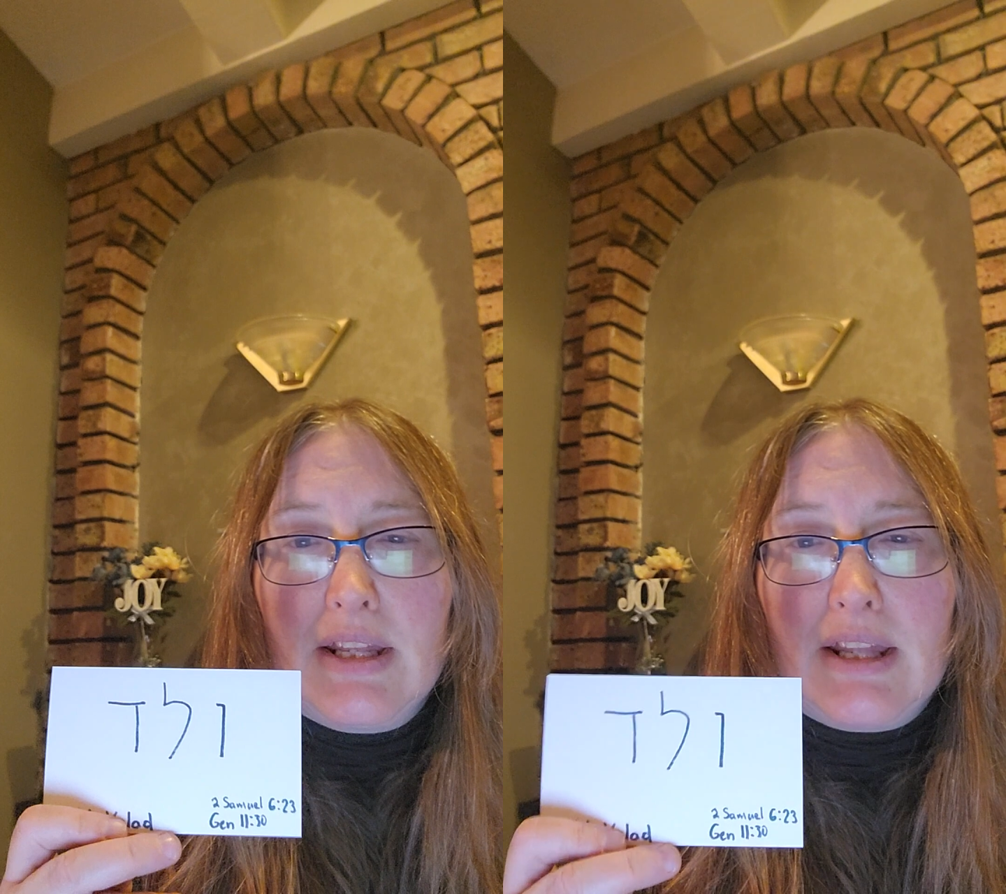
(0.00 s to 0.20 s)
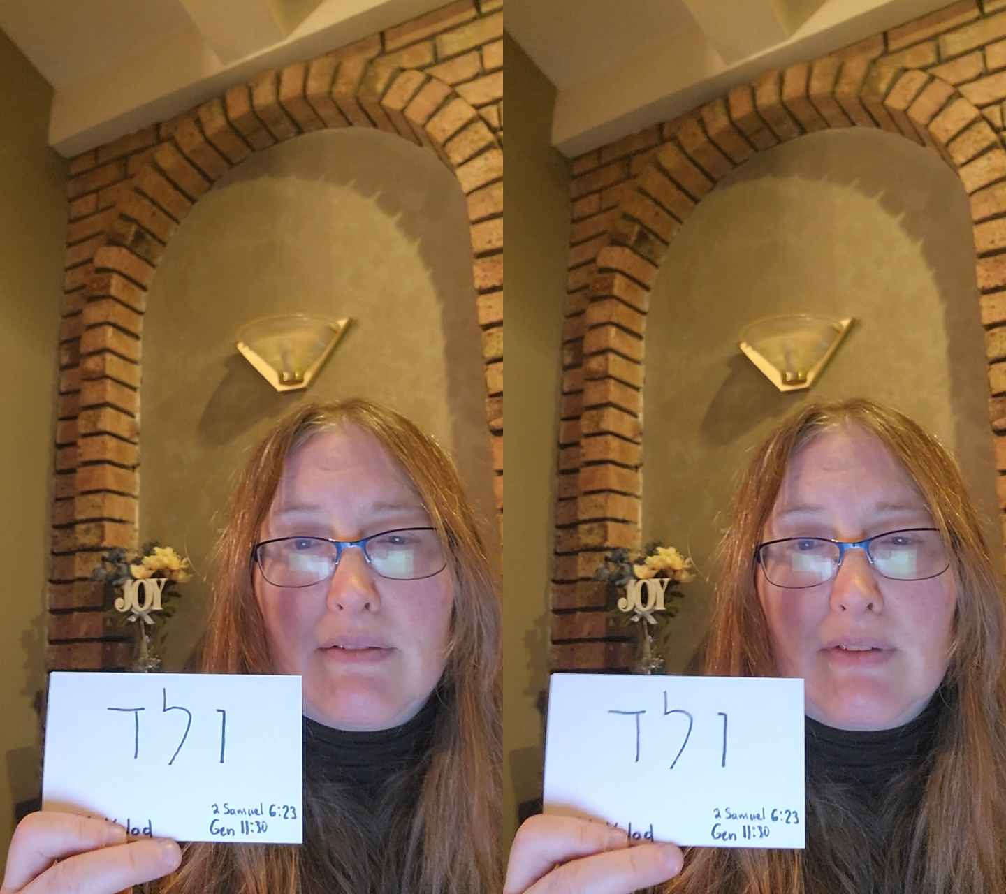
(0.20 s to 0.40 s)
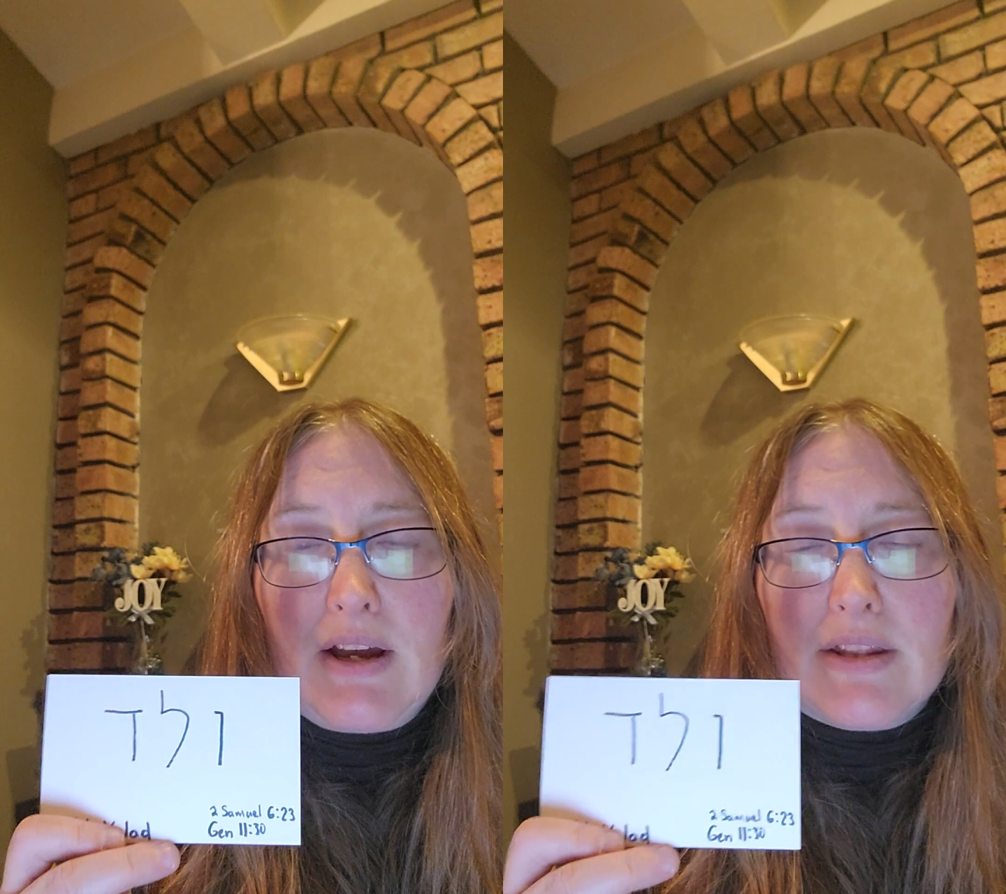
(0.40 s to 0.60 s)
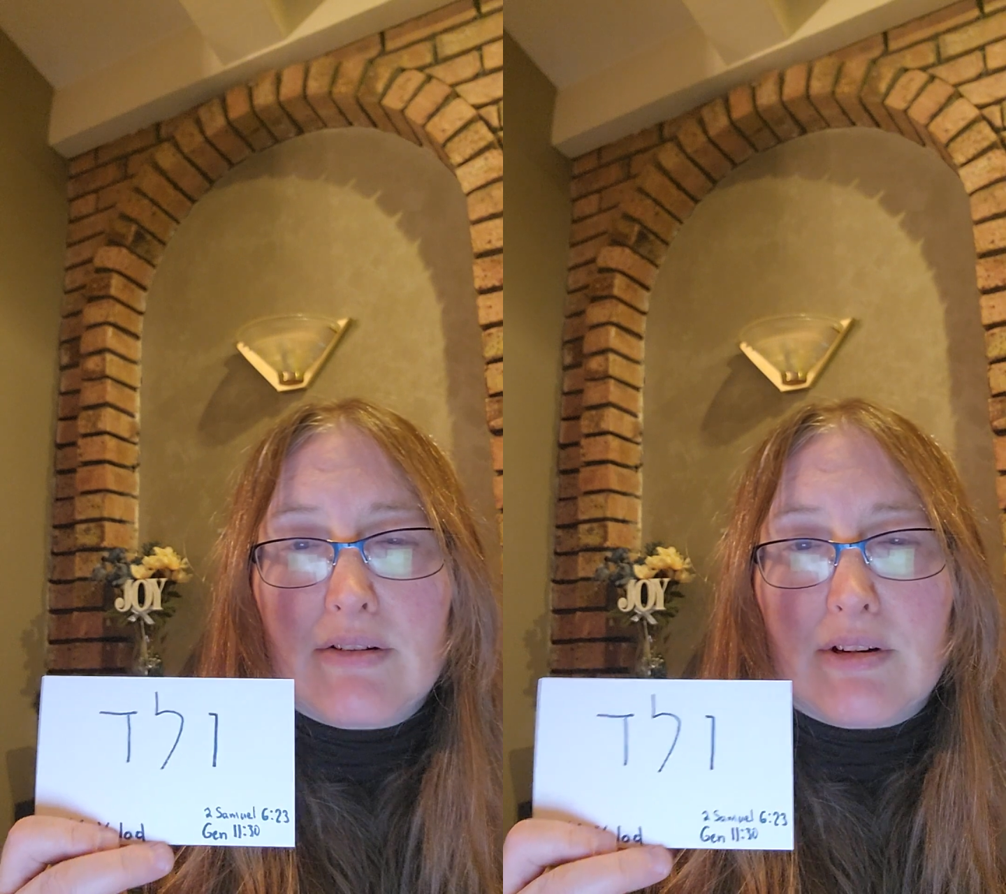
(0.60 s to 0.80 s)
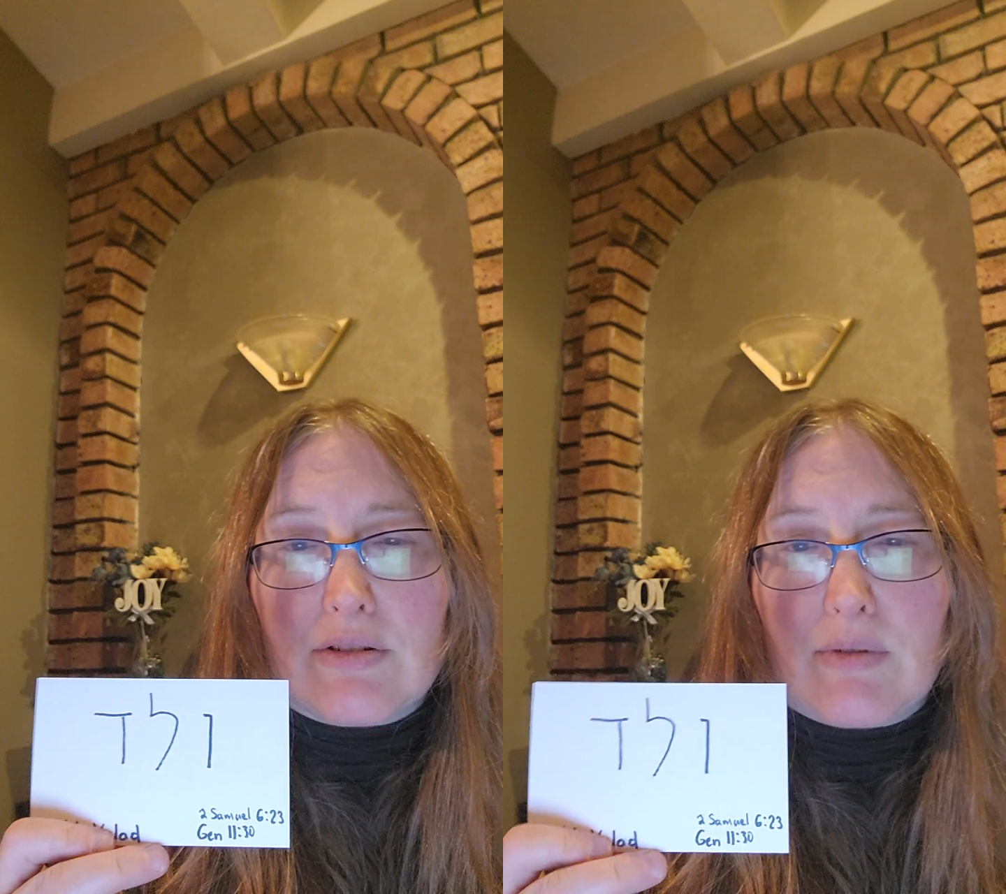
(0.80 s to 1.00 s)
that father is